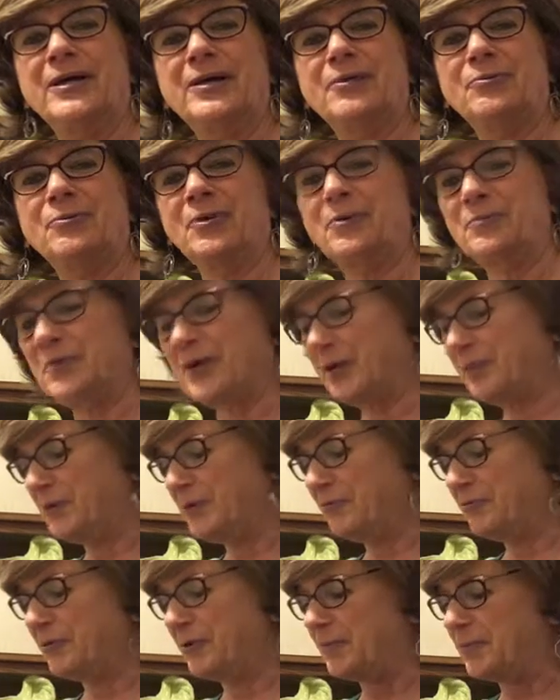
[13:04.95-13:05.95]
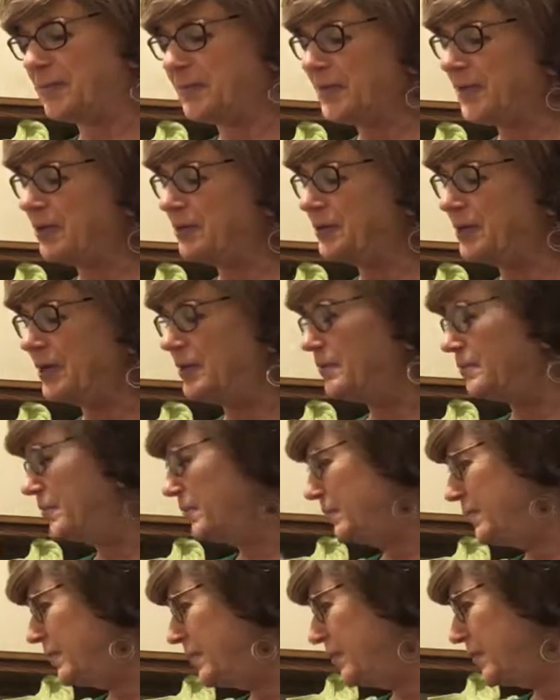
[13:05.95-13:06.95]
get where I'm coming from. Okay,
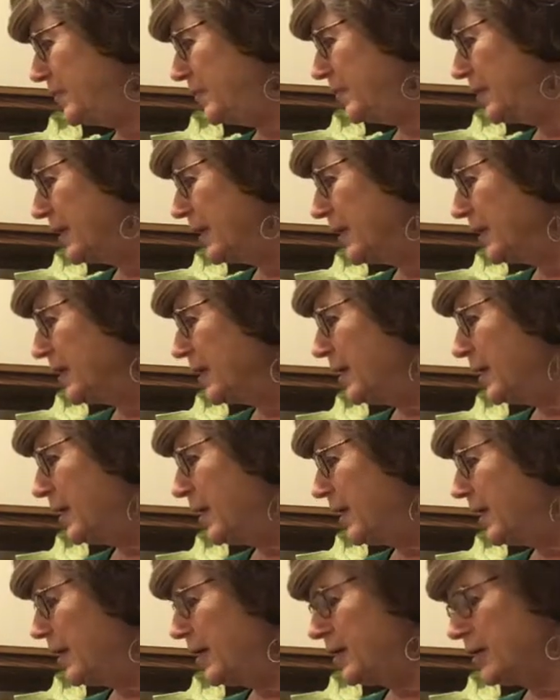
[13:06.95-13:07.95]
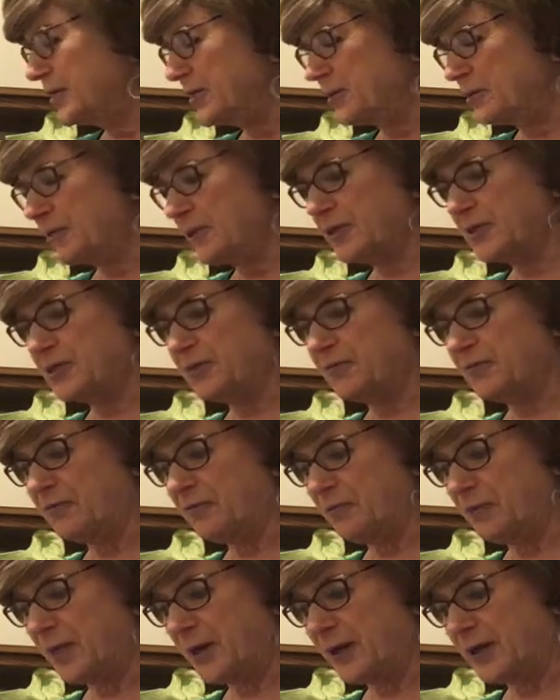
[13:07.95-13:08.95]
it's a mix of
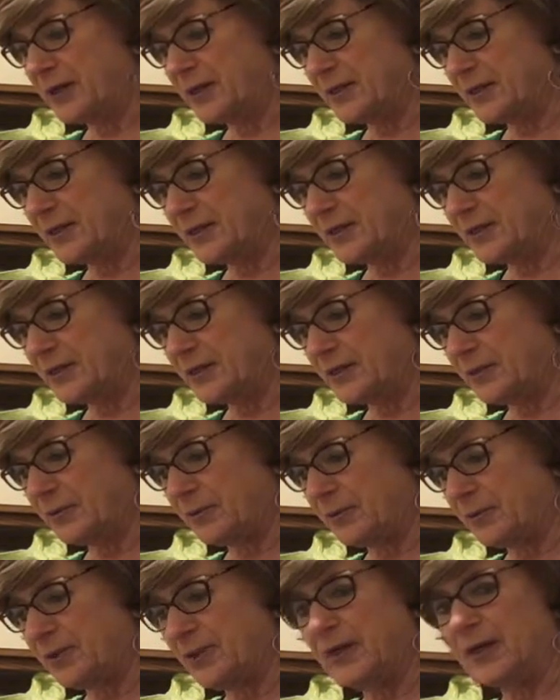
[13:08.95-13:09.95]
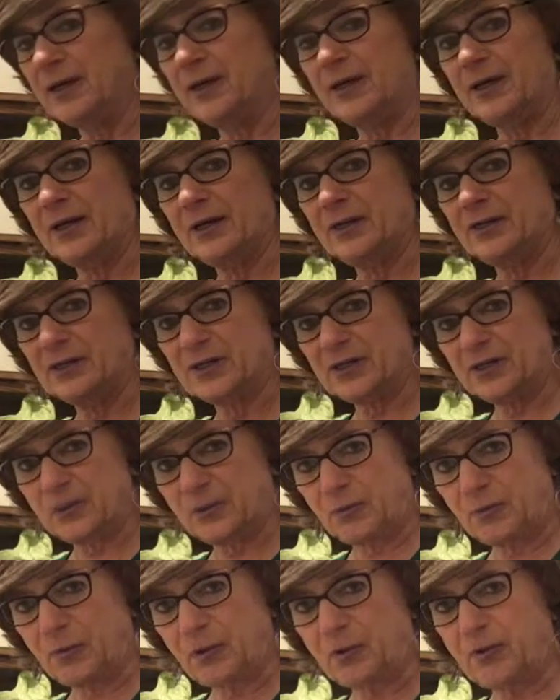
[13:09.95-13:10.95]
pot distilled,
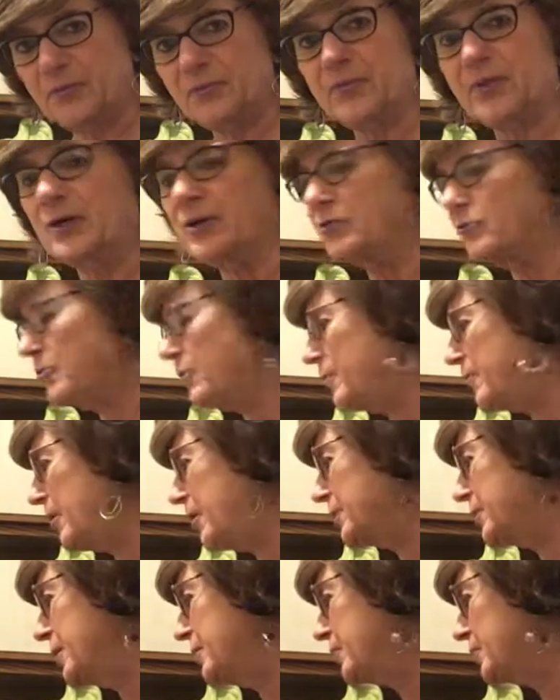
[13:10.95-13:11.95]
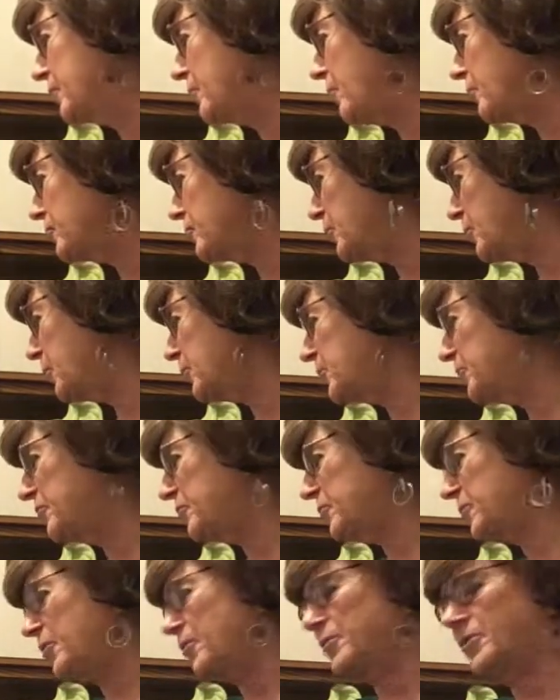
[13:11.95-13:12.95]
single malt. Okay, they're all triple
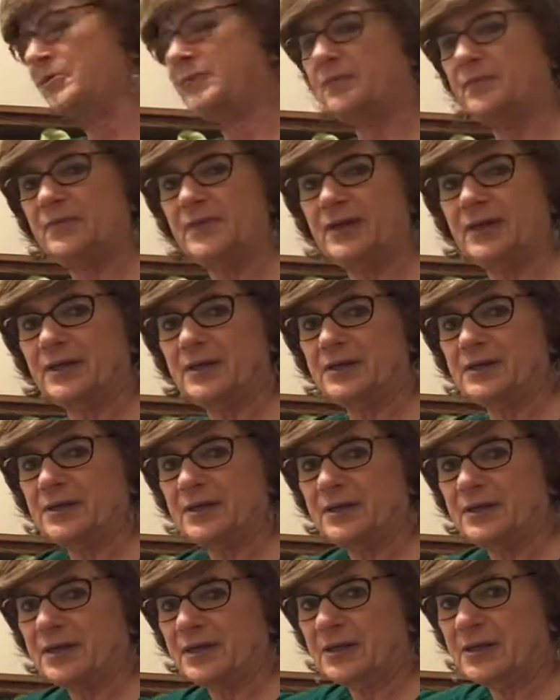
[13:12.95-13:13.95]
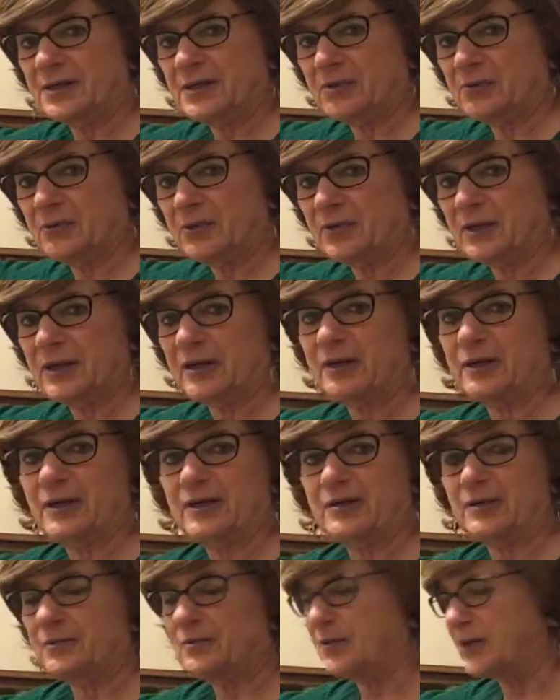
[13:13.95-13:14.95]
distilled. That is the one thing
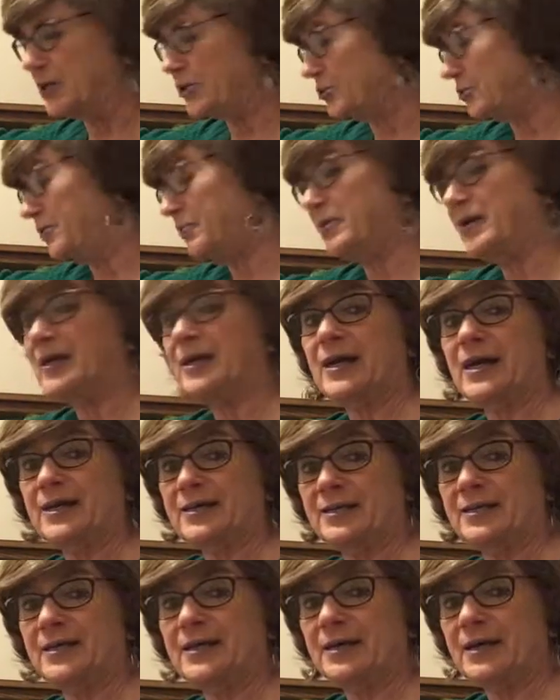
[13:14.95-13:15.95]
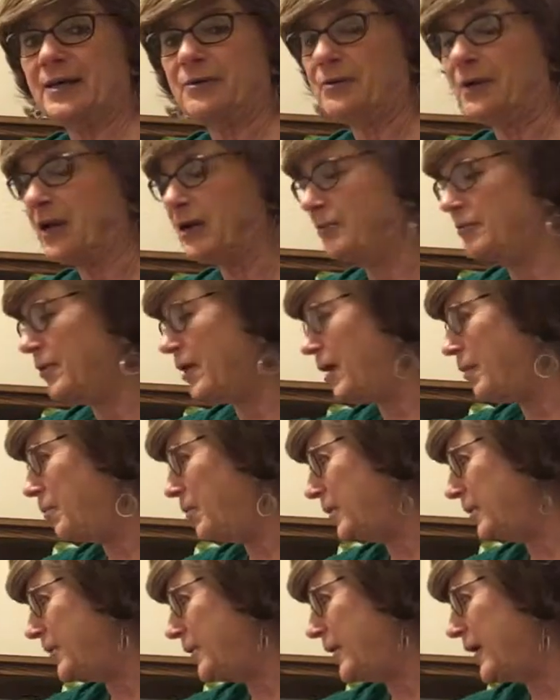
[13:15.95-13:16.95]
I'm not sure if I got to that. I
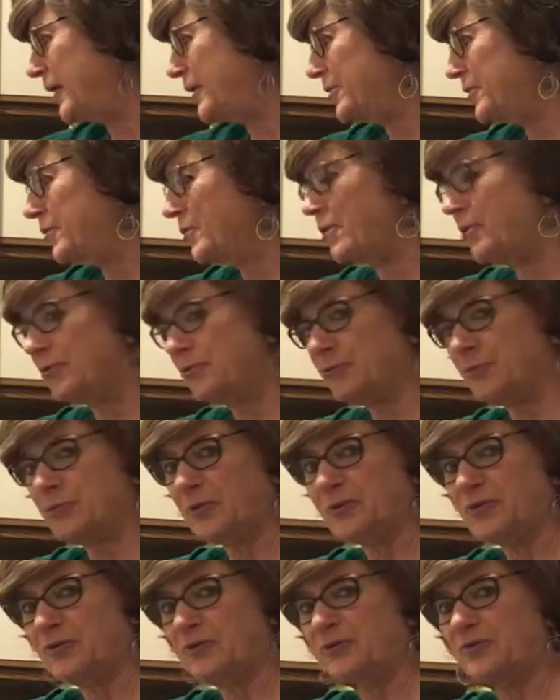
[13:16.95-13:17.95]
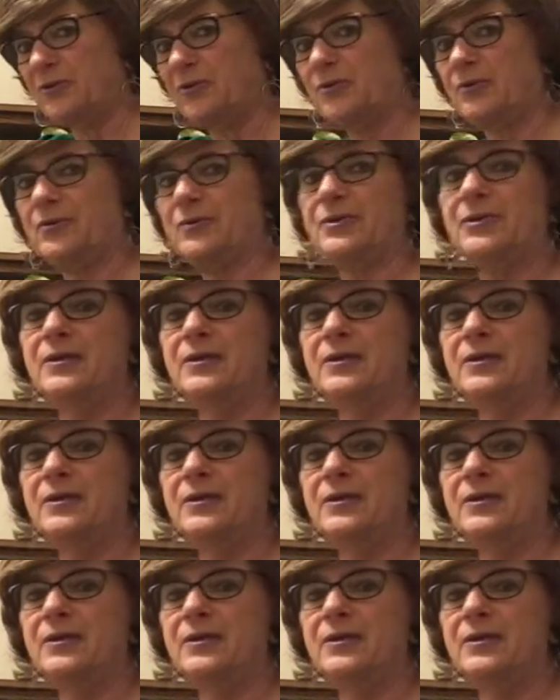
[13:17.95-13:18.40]
ramble a lot. They're all triple distilled,